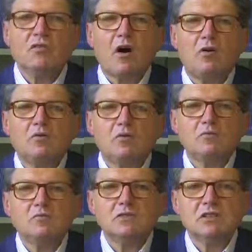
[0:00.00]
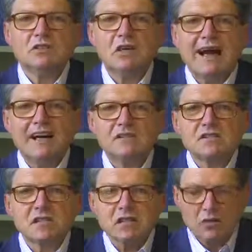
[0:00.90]
Isn't that amazing?
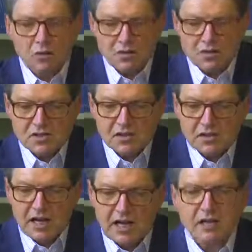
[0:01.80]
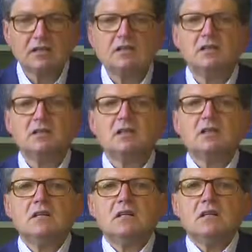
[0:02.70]
They're not children anymore, we can't say children,
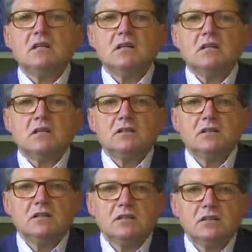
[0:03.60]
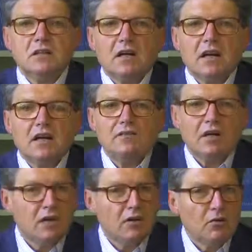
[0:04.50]
but young women at 18 or
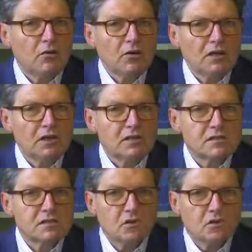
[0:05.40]
19 years